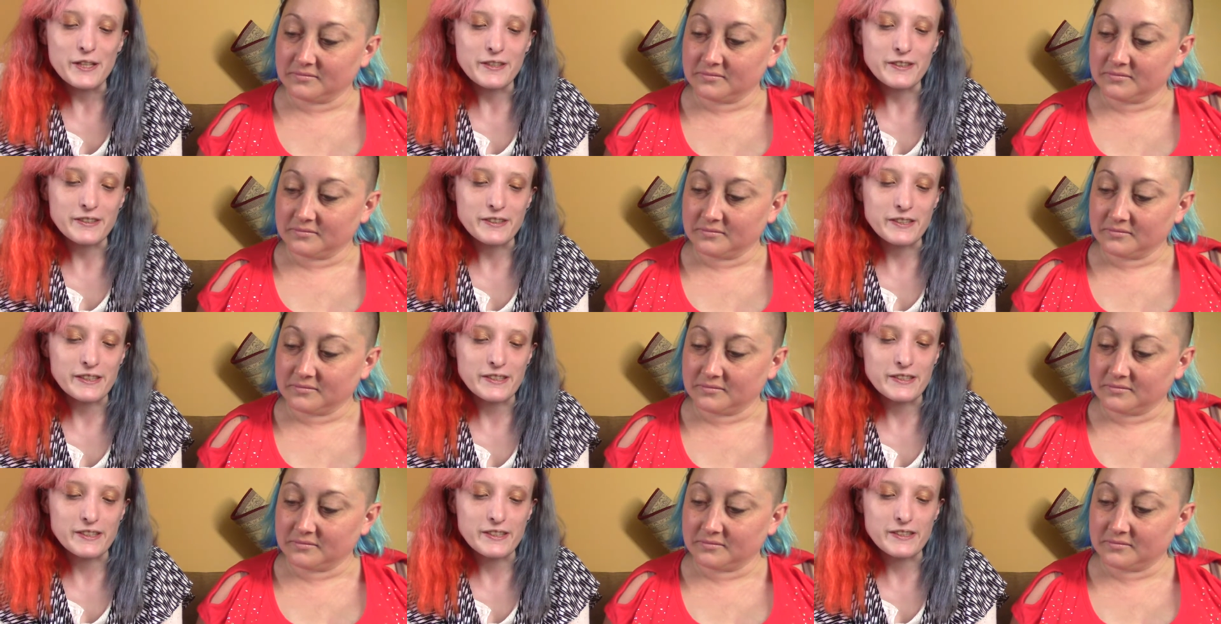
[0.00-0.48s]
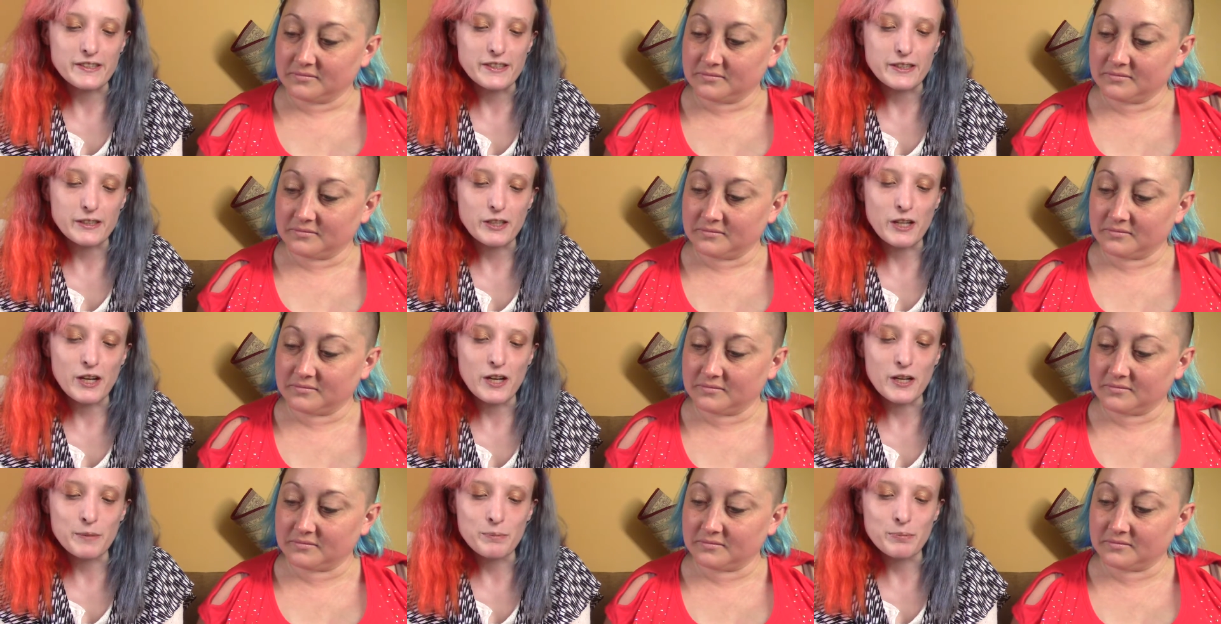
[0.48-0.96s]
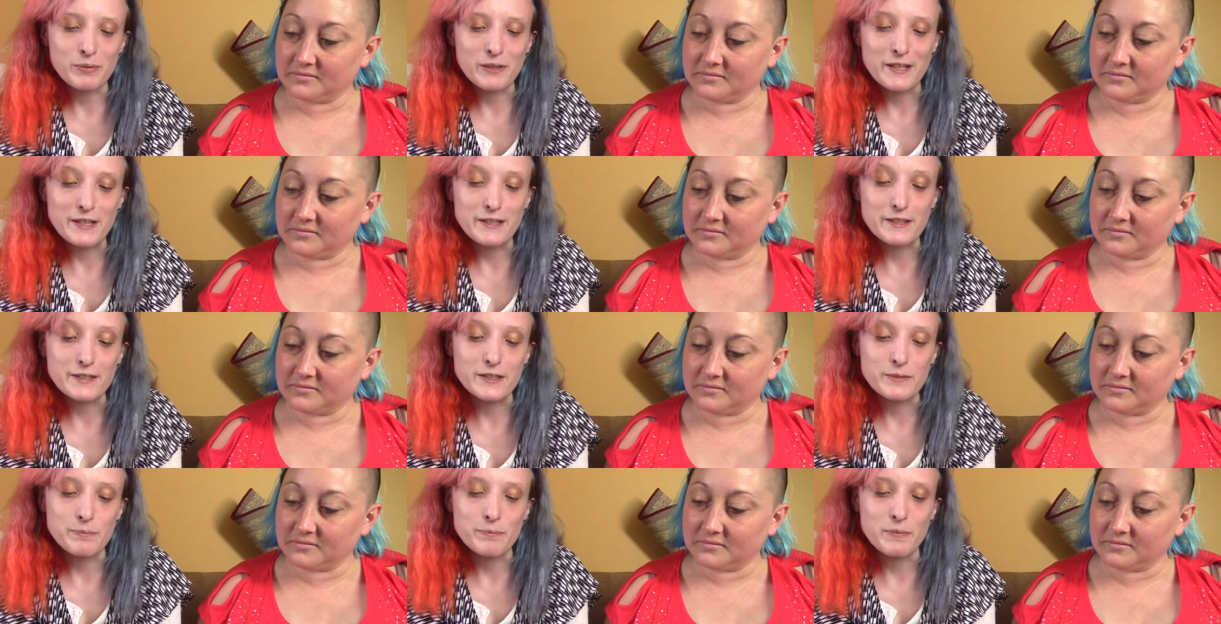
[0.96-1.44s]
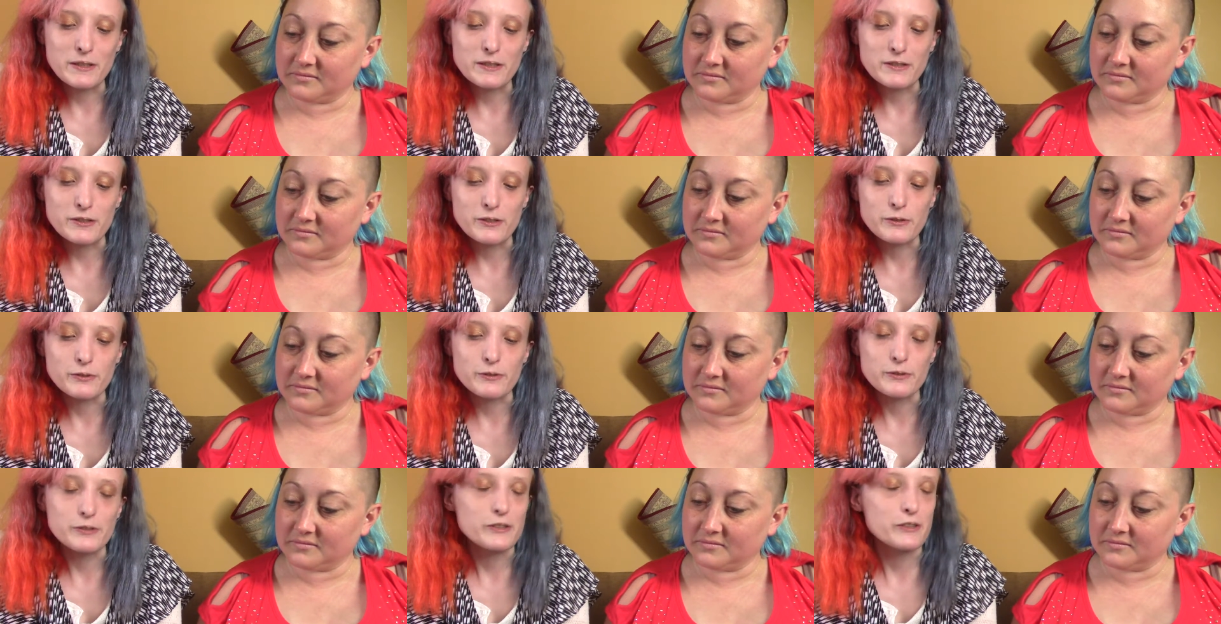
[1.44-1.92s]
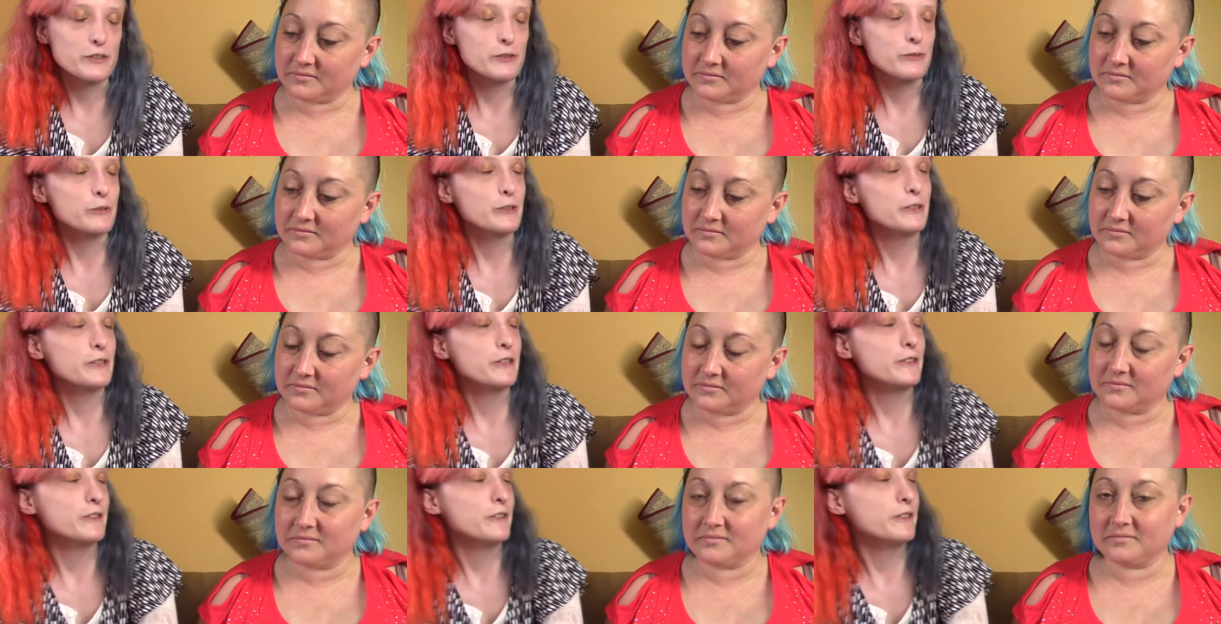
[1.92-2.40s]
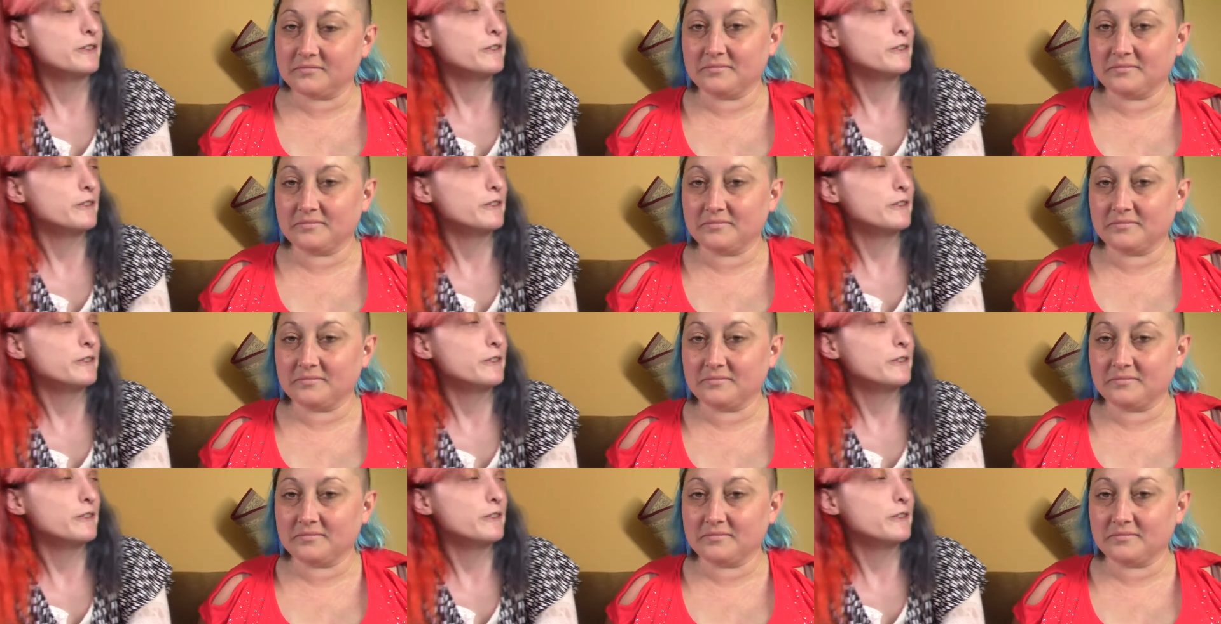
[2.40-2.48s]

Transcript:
Speaker 1: This is a complex mental disorder.